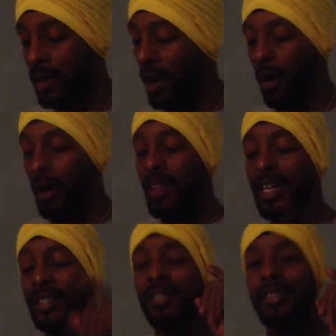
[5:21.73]
No,
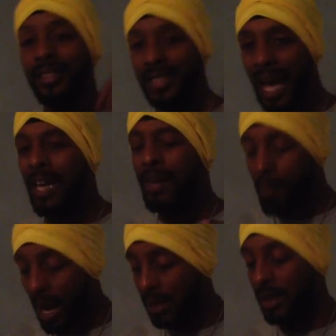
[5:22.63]
this is the
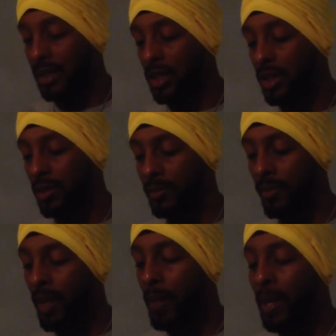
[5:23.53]
same message
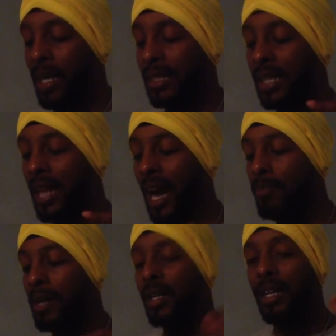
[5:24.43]
because it
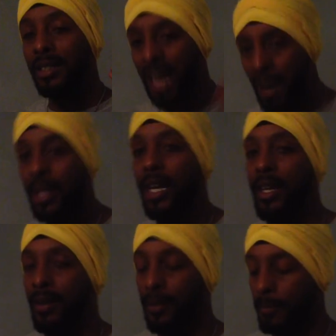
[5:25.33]
had been
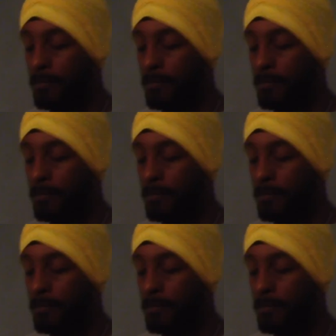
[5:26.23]
contaminated.